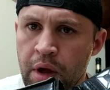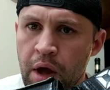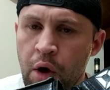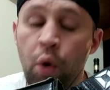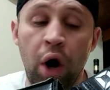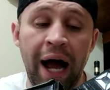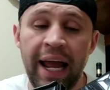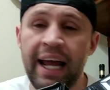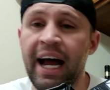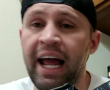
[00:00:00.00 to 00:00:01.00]
Well,
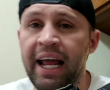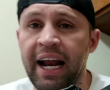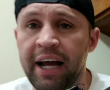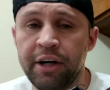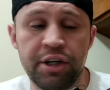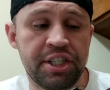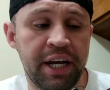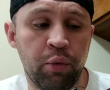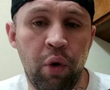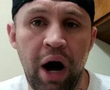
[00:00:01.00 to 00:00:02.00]
I
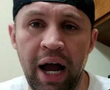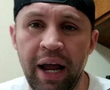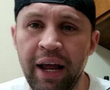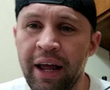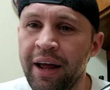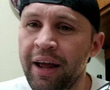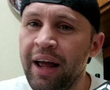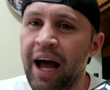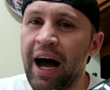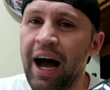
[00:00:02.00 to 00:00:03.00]
understand why.
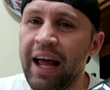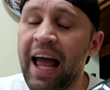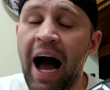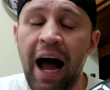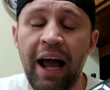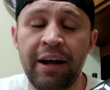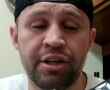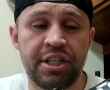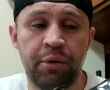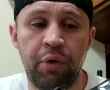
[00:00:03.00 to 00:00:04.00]
Yeah, I
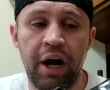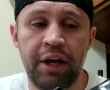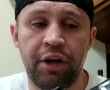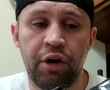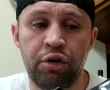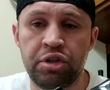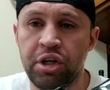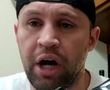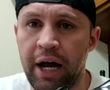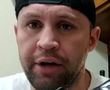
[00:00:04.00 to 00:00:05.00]
understand why.
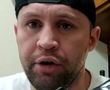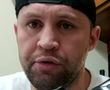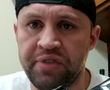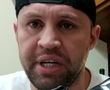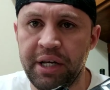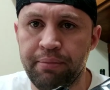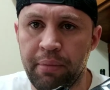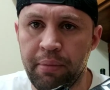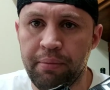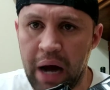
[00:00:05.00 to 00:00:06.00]
I know you've seen
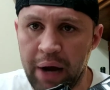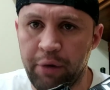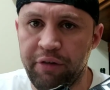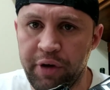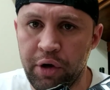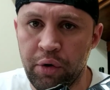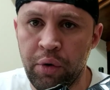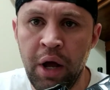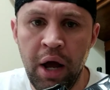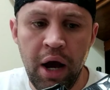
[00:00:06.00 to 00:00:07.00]
my review
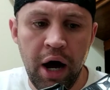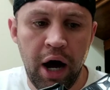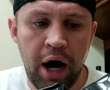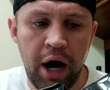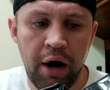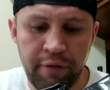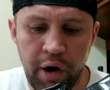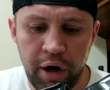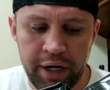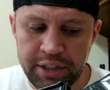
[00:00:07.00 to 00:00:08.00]
of
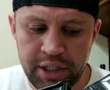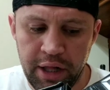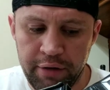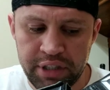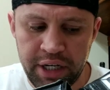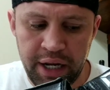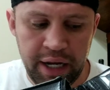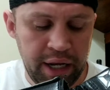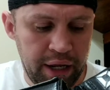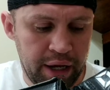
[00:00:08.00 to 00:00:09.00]
Onix gloves,
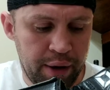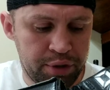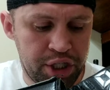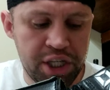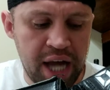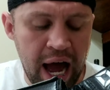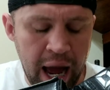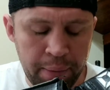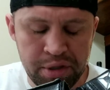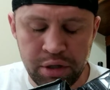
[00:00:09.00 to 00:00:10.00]
and I was just
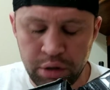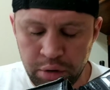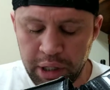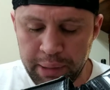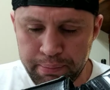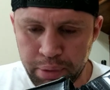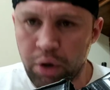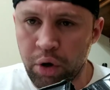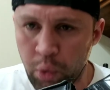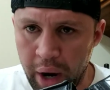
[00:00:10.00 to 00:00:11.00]
absolutely
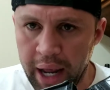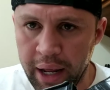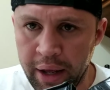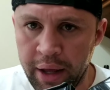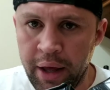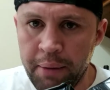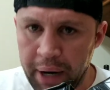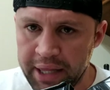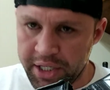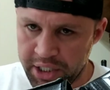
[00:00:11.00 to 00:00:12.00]
blown away by
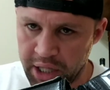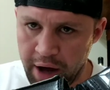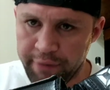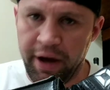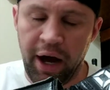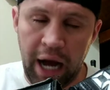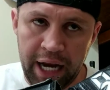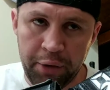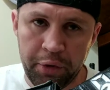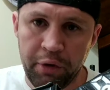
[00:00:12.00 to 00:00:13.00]
this glove.
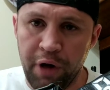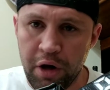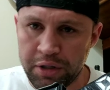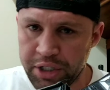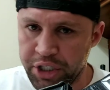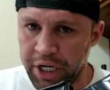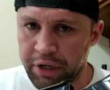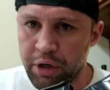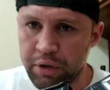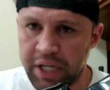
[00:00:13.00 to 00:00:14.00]
Anyone who follows this channel
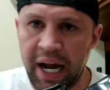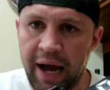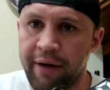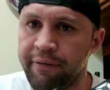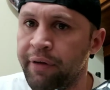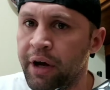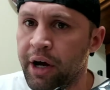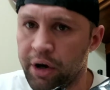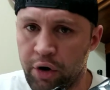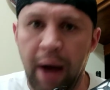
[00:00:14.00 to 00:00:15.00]
knows I have
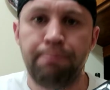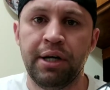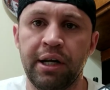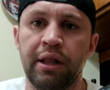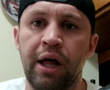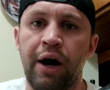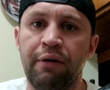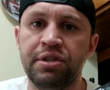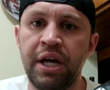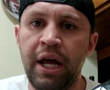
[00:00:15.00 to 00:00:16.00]
a crap ton of
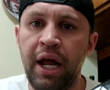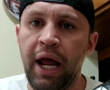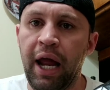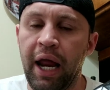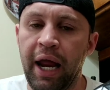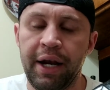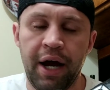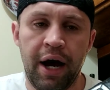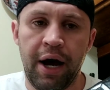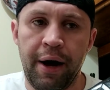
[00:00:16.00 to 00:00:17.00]
gloves, and
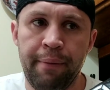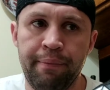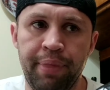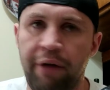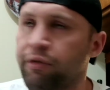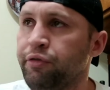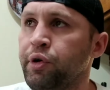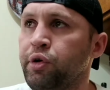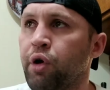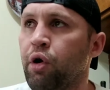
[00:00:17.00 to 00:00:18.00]
I've
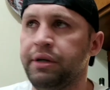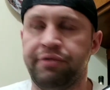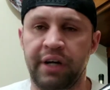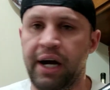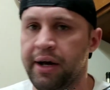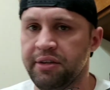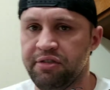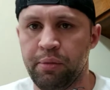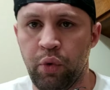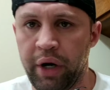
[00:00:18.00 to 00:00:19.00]
reviewed all different kinds,
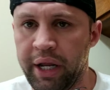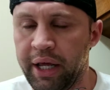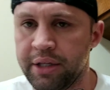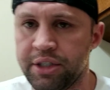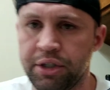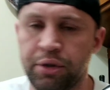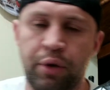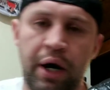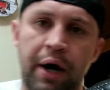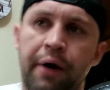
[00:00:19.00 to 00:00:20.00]
from Winnings to
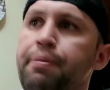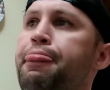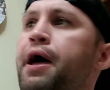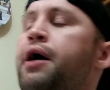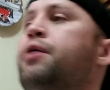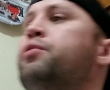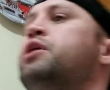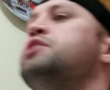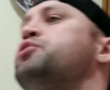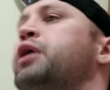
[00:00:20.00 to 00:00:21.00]
what
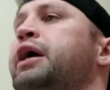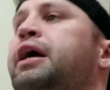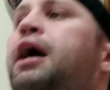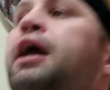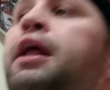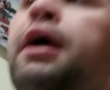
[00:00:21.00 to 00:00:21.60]
else do I got?